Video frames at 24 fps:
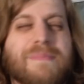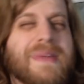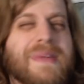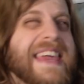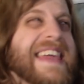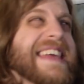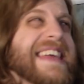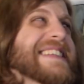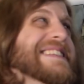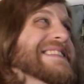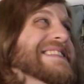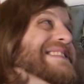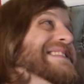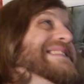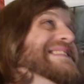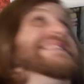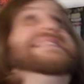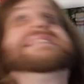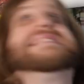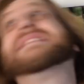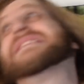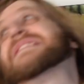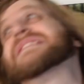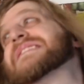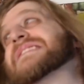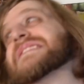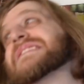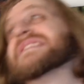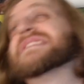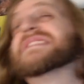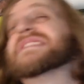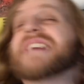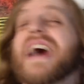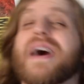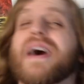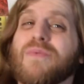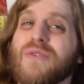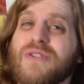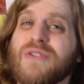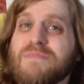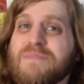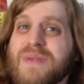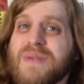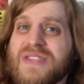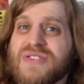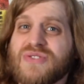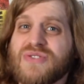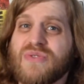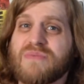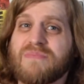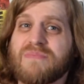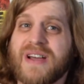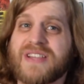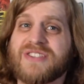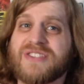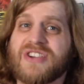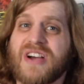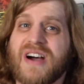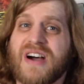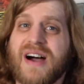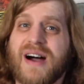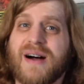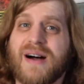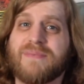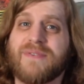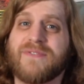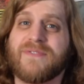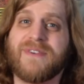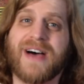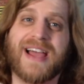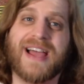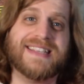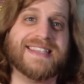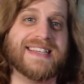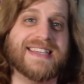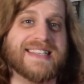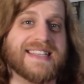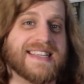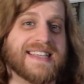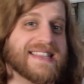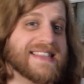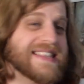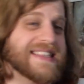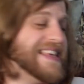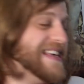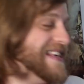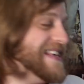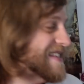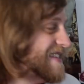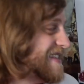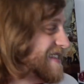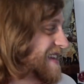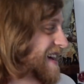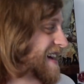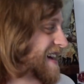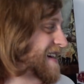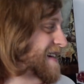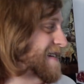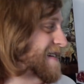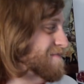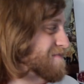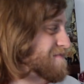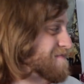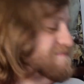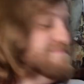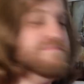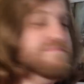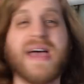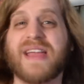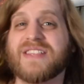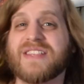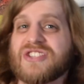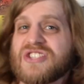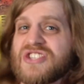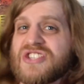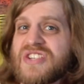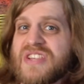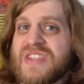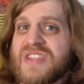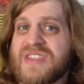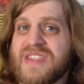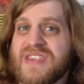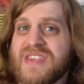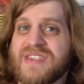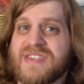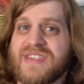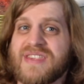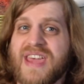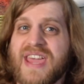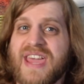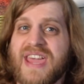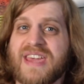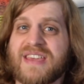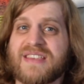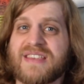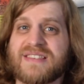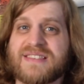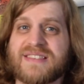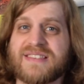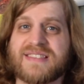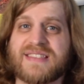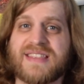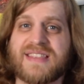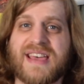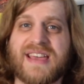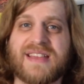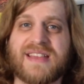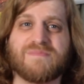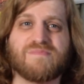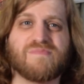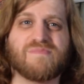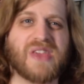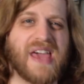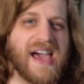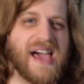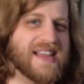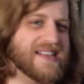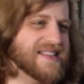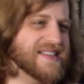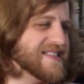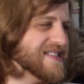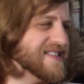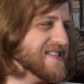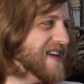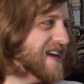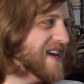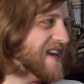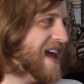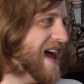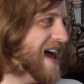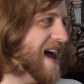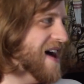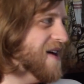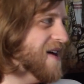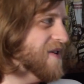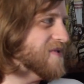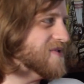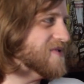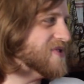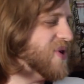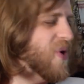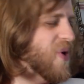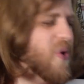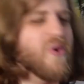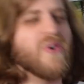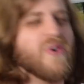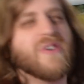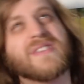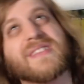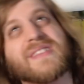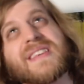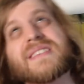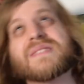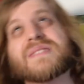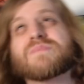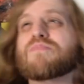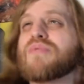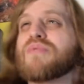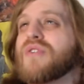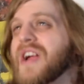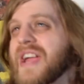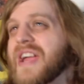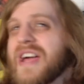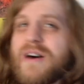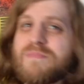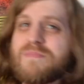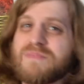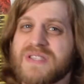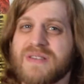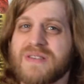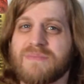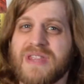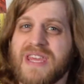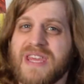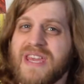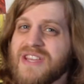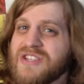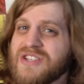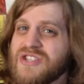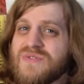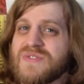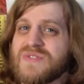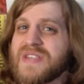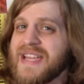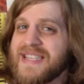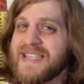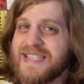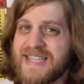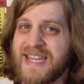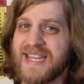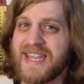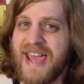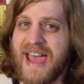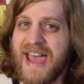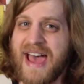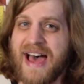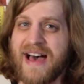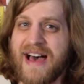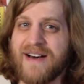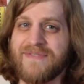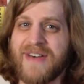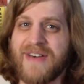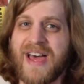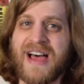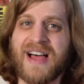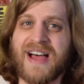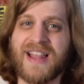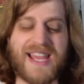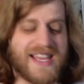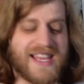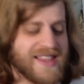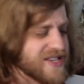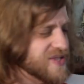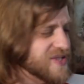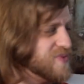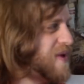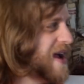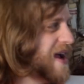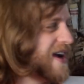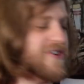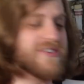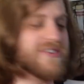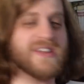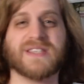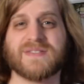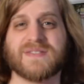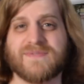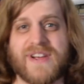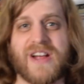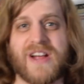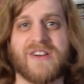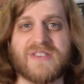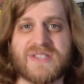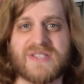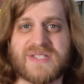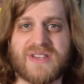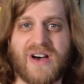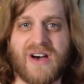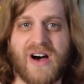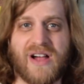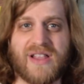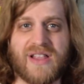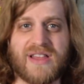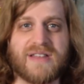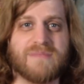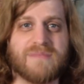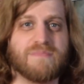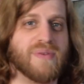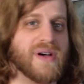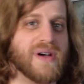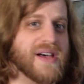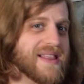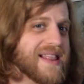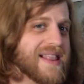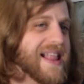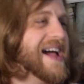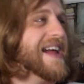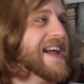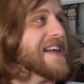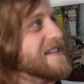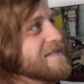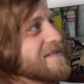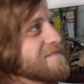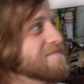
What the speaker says: mean, I wouldn't be doing my job if I didn't at least mention the things that kind of stick out, or at least bring up some of the issues I did have. Like, this record is very solid, but like,